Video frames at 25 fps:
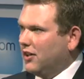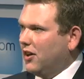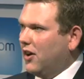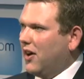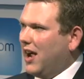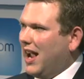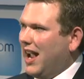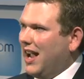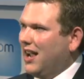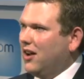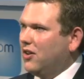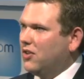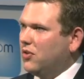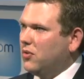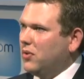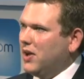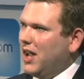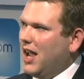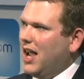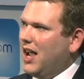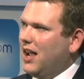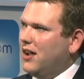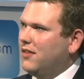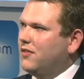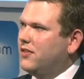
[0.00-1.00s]
you know, how do
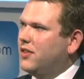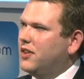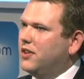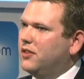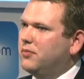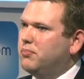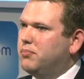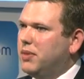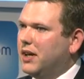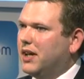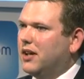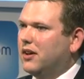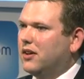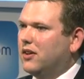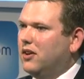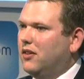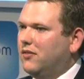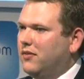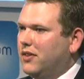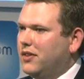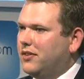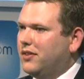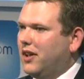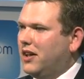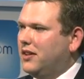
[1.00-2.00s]
we have this bigger
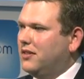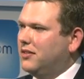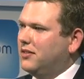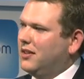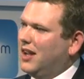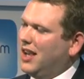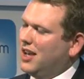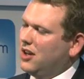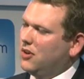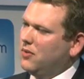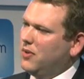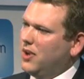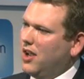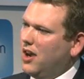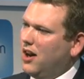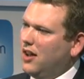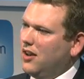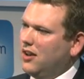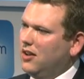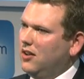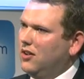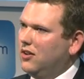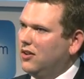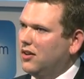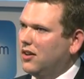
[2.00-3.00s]
conversation? How do we
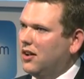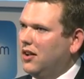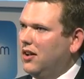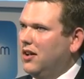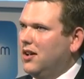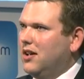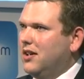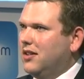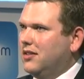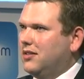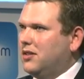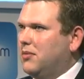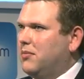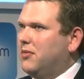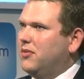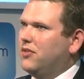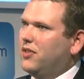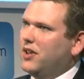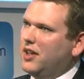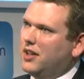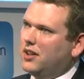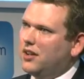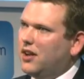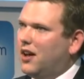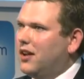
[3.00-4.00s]
unlock some of
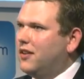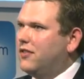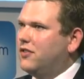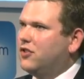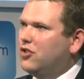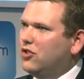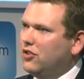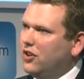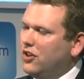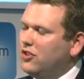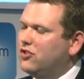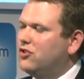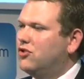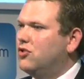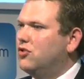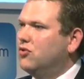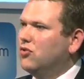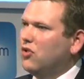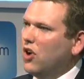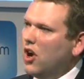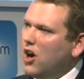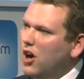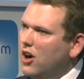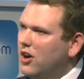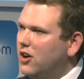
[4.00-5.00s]
the kind of traditional
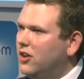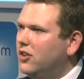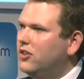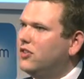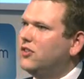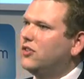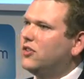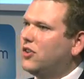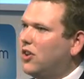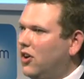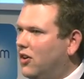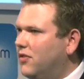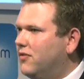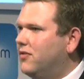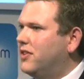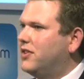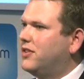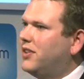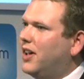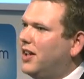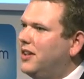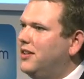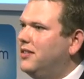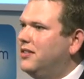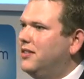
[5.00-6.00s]
rehearsed
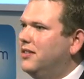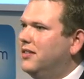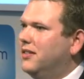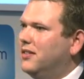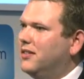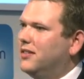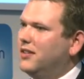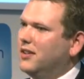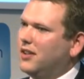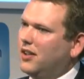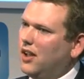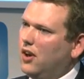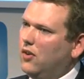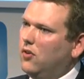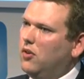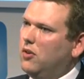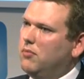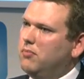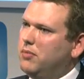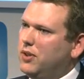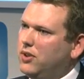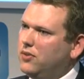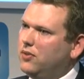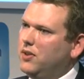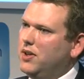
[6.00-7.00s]
conversations that go
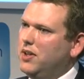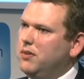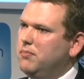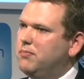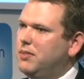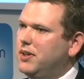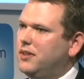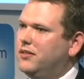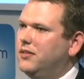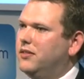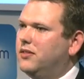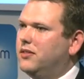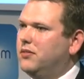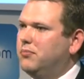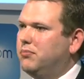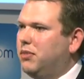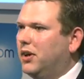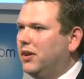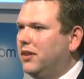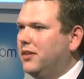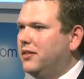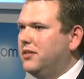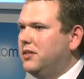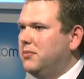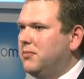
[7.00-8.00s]
on between business and
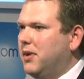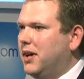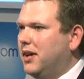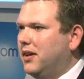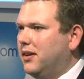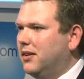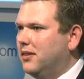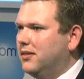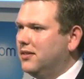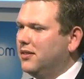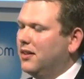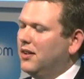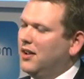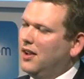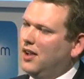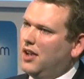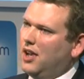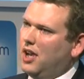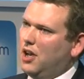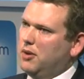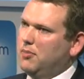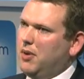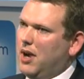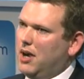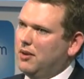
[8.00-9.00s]
policymakers
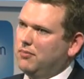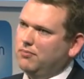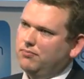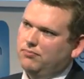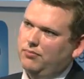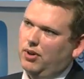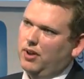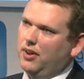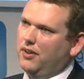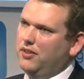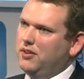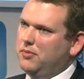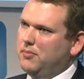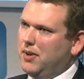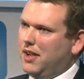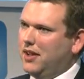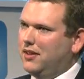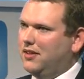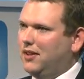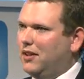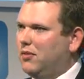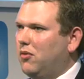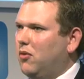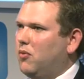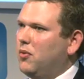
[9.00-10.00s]
about
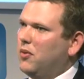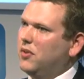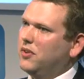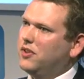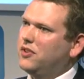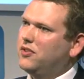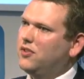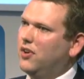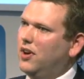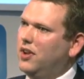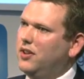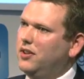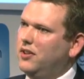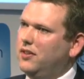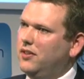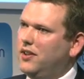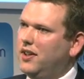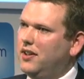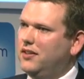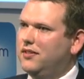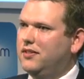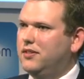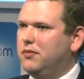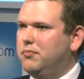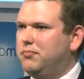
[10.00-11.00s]
policymakers saying, well, we want to try and do
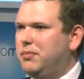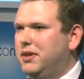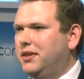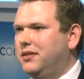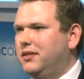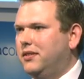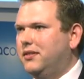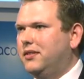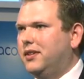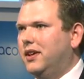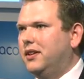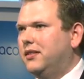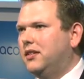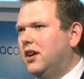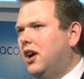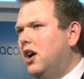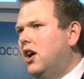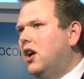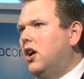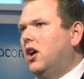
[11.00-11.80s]
this, and business says,